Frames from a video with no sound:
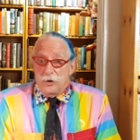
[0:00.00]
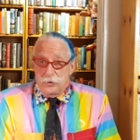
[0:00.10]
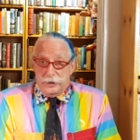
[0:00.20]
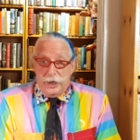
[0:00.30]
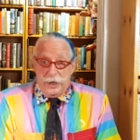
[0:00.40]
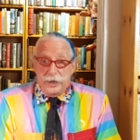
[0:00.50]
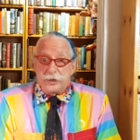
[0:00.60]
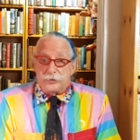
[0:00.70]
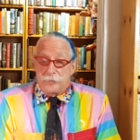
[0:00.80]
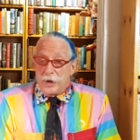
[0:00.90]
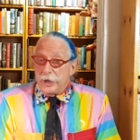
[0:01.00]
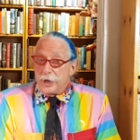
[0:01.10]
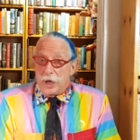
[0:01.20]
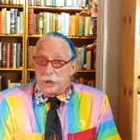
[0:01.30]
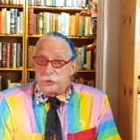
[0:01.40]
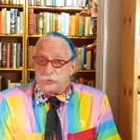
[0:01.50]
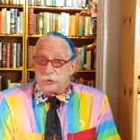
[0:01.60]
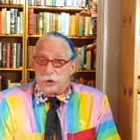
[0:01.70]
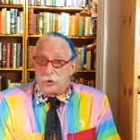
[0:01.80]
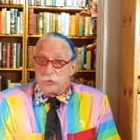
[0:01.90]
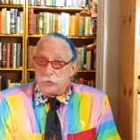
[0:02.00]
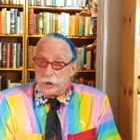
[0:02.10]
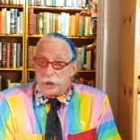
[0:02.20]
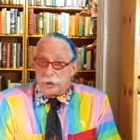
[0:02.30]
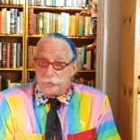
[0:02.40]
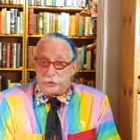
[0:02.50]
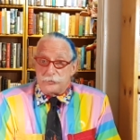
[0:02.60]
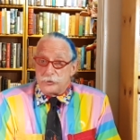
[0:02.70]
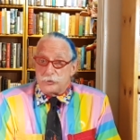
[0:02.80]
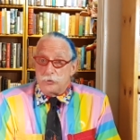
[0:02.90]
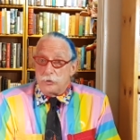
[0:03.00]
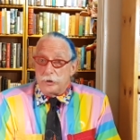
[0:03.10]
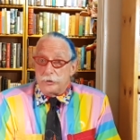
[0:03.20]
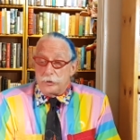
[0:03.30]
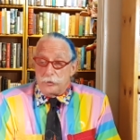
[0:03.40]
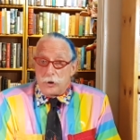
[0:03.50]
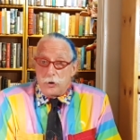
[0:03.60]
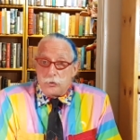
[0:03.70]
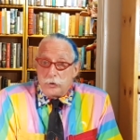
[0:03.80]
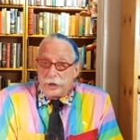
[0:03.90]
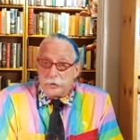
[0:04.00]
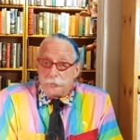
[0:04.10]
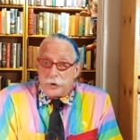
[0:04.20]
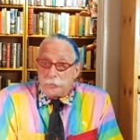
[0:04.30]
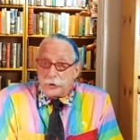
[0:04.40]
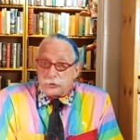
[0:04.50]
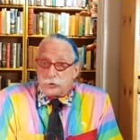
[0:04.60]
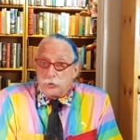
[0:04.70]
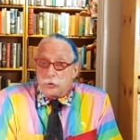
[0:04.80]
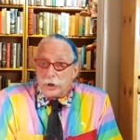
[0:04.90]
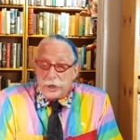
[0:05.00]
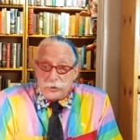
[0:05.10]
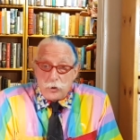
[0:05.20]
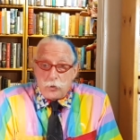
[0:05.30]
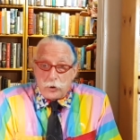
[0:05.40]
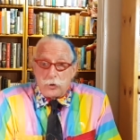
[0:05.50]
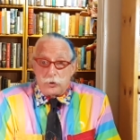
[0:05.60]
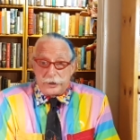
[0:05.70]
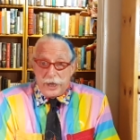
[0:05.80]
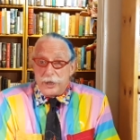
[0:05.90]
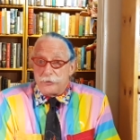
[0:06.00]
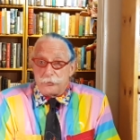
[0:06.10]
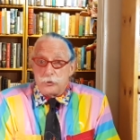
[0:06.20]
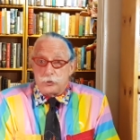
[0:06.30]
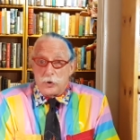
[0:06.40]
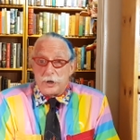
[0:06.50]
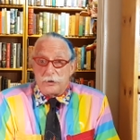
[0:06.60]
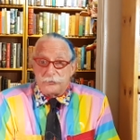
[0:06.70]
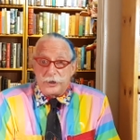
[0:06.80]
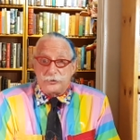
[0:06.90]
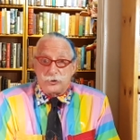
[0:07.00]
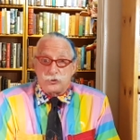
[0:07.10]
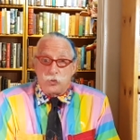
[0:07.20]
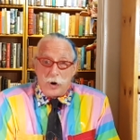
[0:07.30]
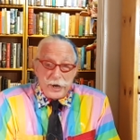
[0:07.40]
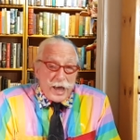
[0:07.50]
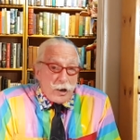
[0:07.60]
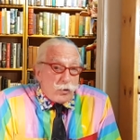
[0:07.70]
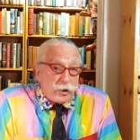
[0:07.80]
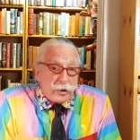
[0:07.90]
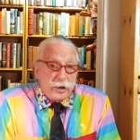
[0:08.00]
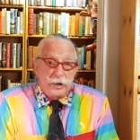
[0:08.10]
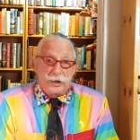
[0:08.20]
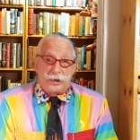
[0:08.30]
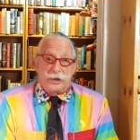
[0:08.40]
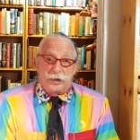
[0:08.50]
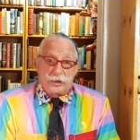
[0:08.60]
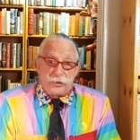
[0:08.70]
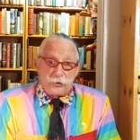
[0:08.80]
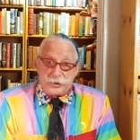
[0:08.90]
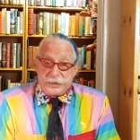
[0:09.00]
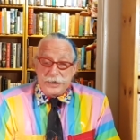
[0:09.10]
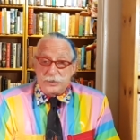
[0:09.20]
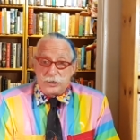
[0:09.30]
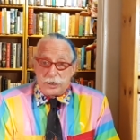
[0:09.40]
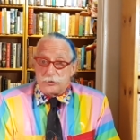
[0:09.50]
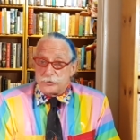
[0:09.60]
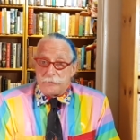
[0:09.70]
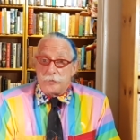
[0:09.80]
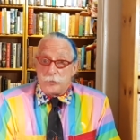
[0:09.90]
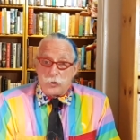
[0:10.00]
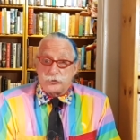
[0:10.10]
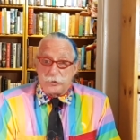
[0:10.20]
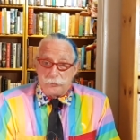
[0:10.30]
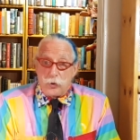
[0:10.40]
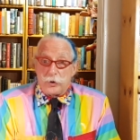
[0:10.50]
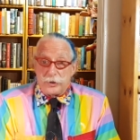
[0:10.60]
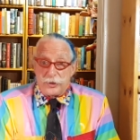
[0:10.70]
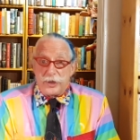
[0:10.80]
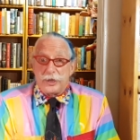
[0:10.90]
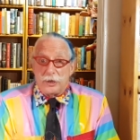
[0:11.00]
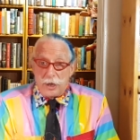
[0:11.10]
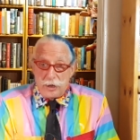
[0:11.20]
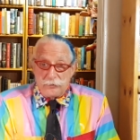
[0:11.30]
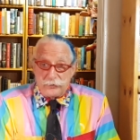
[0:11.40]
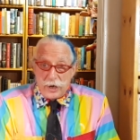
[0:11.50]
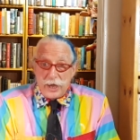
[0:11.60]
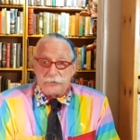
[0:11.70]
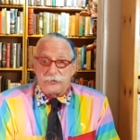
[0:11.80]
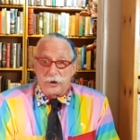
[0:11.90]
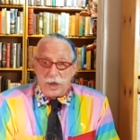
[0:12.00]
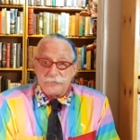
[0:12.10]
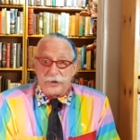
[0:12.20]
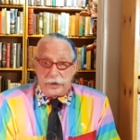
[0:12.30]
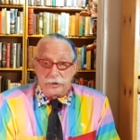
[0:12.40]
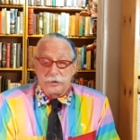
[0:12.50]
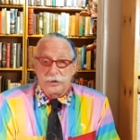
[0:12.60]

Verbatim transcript: okay, to my knowledge, no elementary school and no public school in the world, K through 12, teaches one hour, 13 years of the most important thing of life, loving.